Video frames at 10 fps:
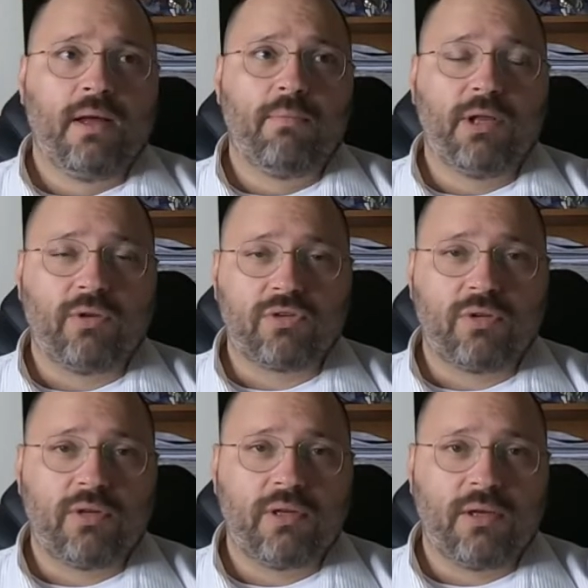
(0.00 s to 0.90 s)
but
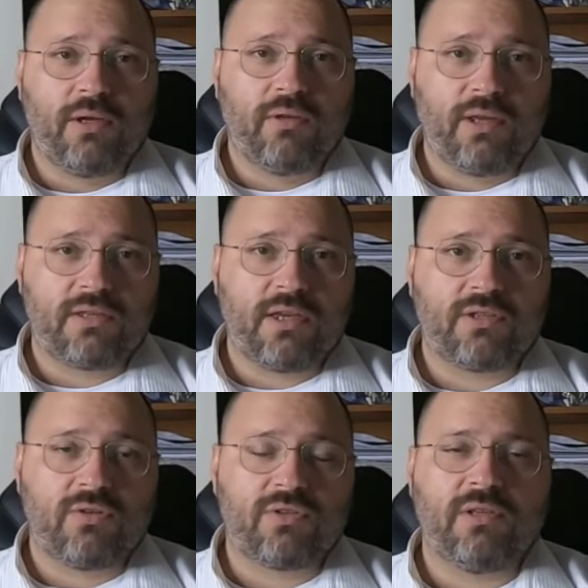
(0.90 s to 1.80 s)
also the United States
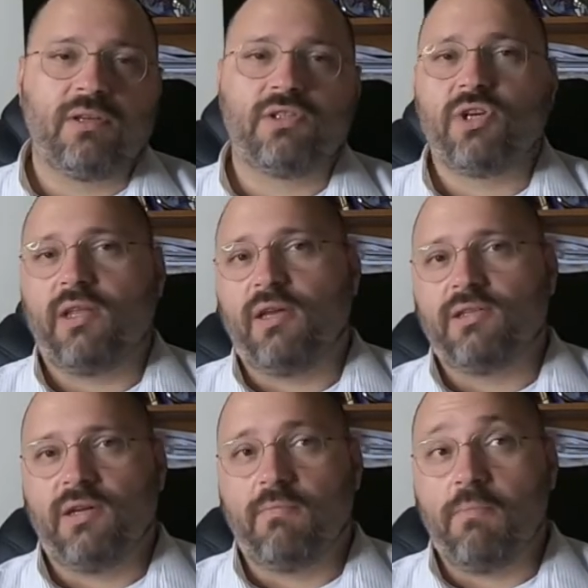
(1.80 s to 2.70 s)
considers China as
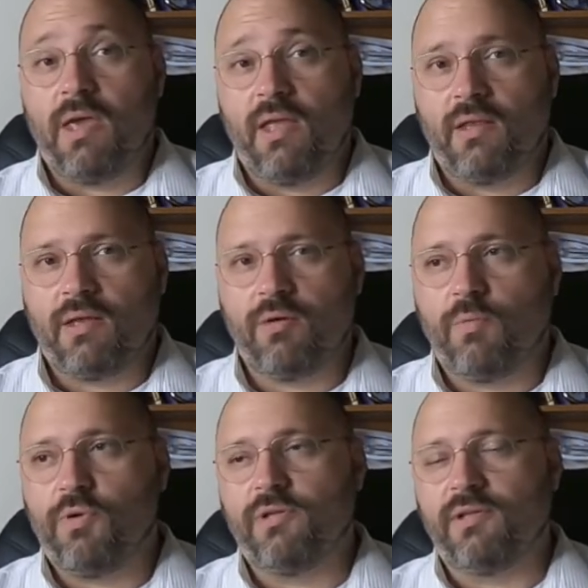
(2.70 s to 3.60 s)
a main
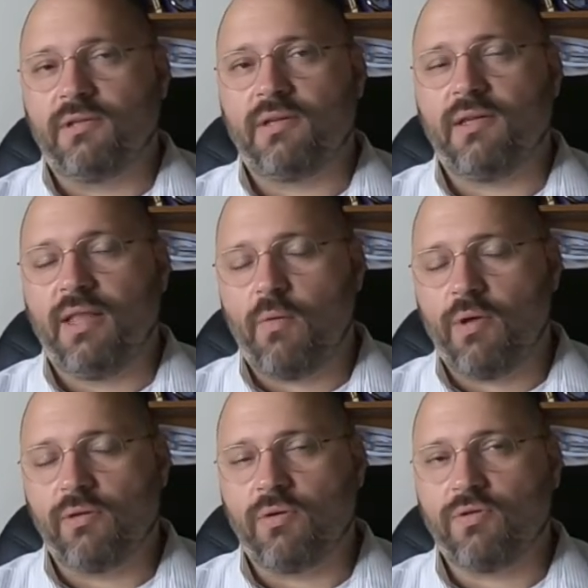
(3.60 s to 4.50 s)
opponent, and they
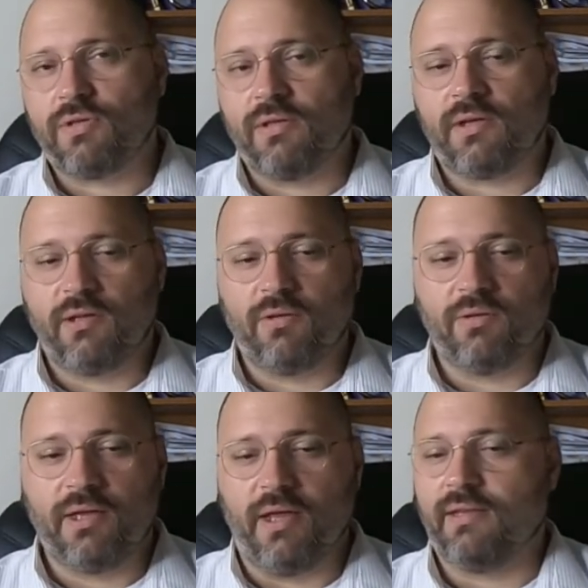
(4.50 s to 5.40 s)
want to concentrate on
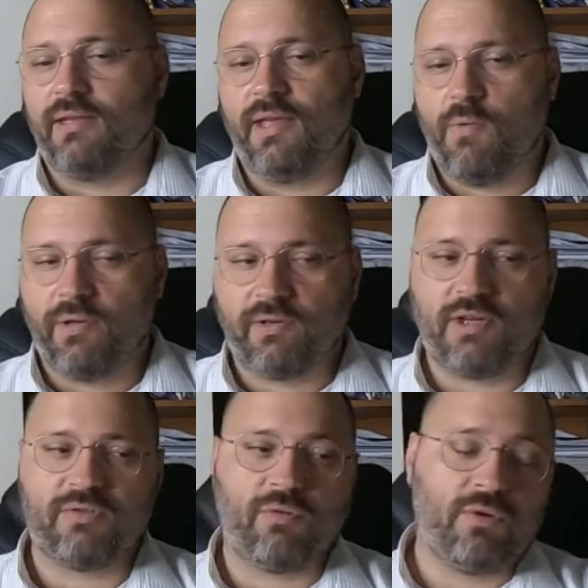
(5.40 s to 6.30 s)
that, and they want to
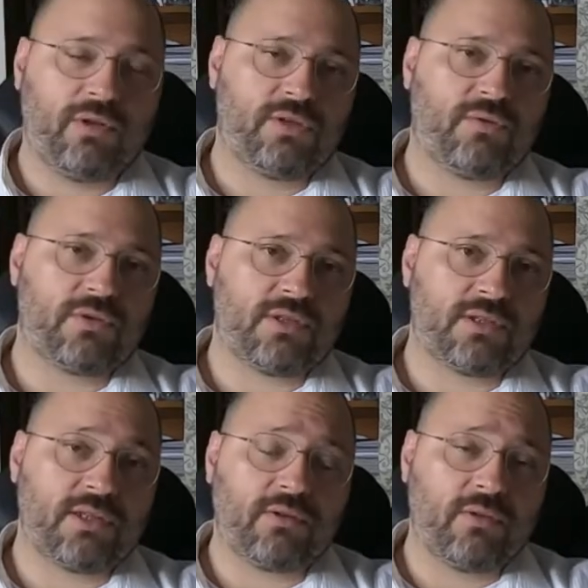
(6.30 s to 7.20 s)
transfer all these forces
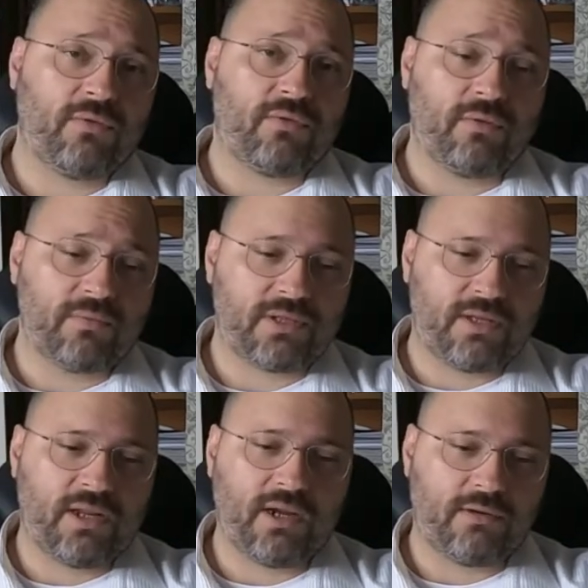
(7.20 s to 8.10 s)
not only from
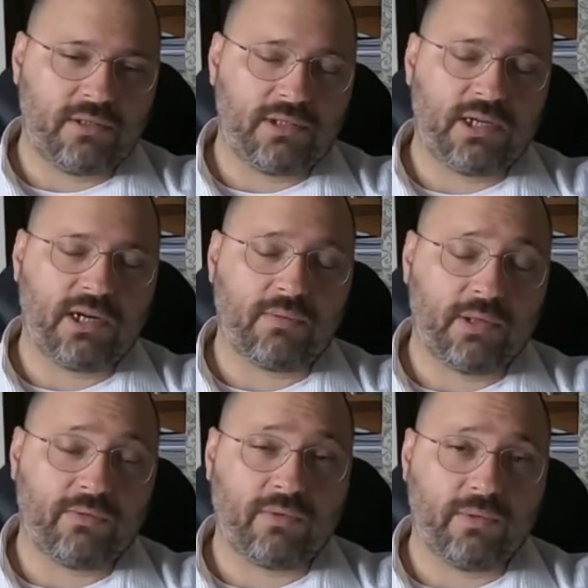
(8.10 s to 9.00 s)
Syria or Iraq, but
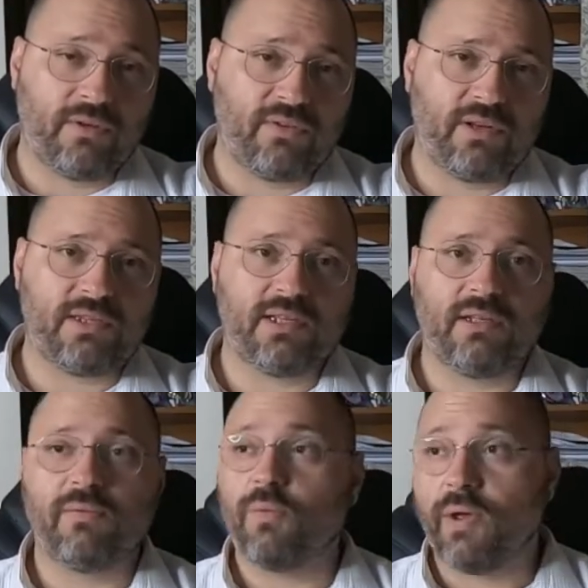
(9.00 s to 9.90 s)
from
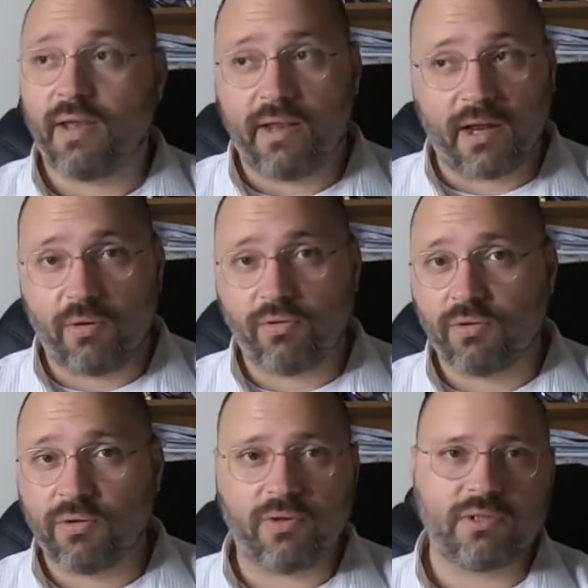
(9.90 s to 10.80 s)
Afghanistan, where they are going to
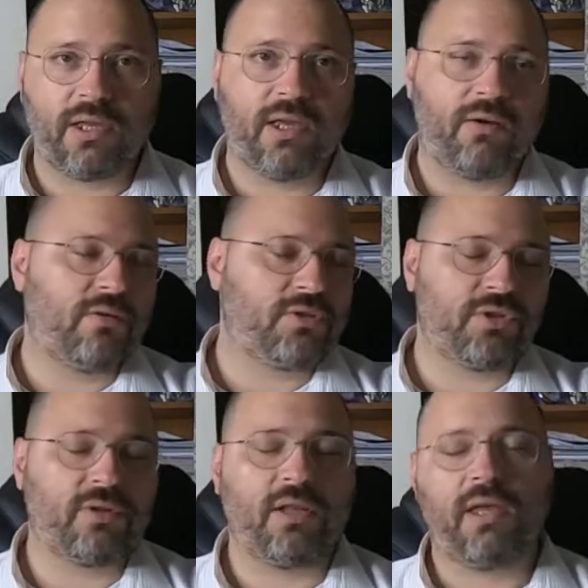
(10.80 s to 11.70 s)
closely or
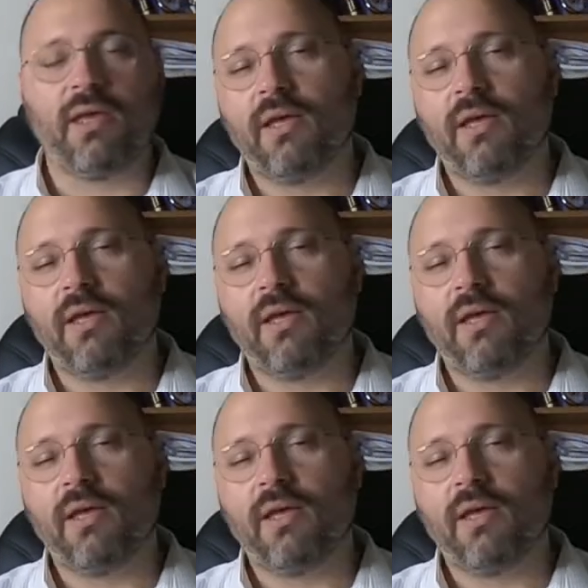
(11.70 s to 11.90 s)
shortly